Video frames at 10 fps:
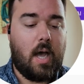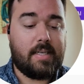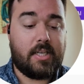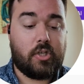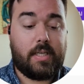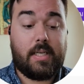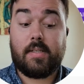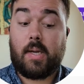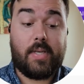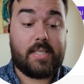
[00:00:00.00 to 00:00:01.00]
Additionally,
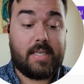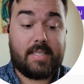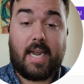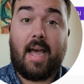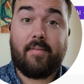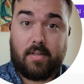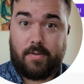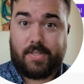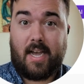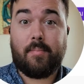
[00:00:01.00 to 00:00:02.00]
some of these things I have
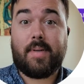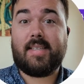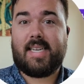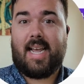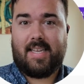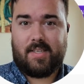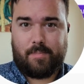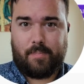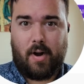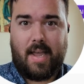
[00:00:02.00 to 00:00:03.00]
closed out because it has
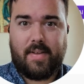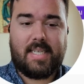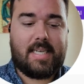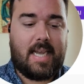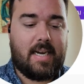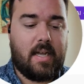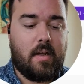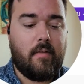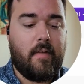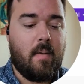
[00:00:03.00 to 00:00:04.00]
private
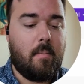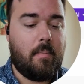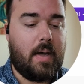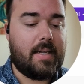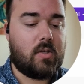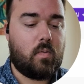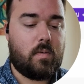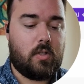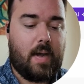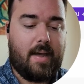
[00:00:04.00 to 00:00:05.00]
data, but
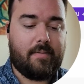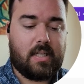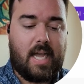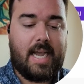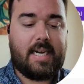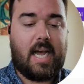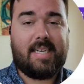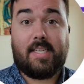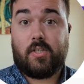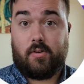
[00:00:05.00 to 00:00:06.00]
you have client
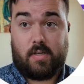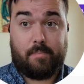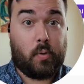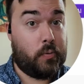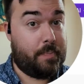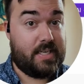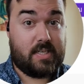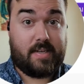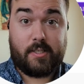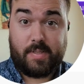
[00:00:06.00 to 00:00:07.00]
IDs, so you could pull
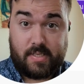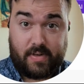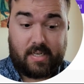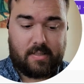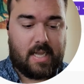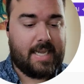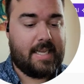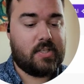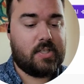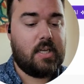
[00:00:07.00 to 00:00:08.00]
based on specific
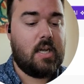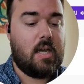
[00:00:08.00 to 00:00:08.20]
clients,